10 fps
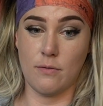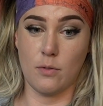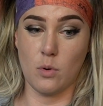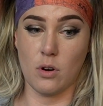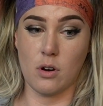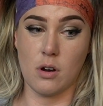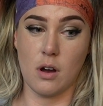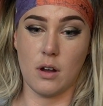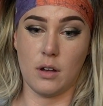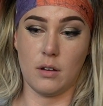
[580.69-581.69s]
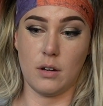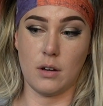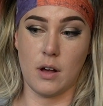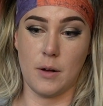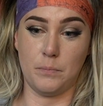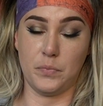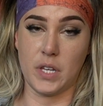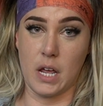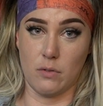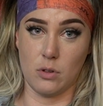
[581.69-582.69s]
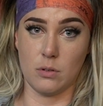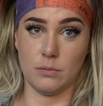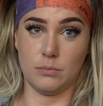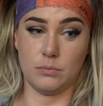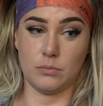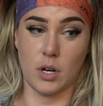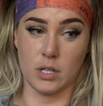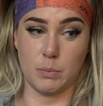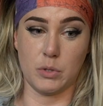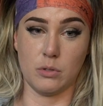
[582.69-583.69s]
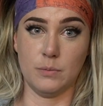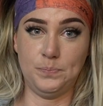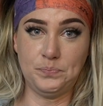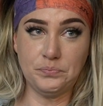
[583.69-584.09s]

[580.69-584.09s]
for Naval Hospital,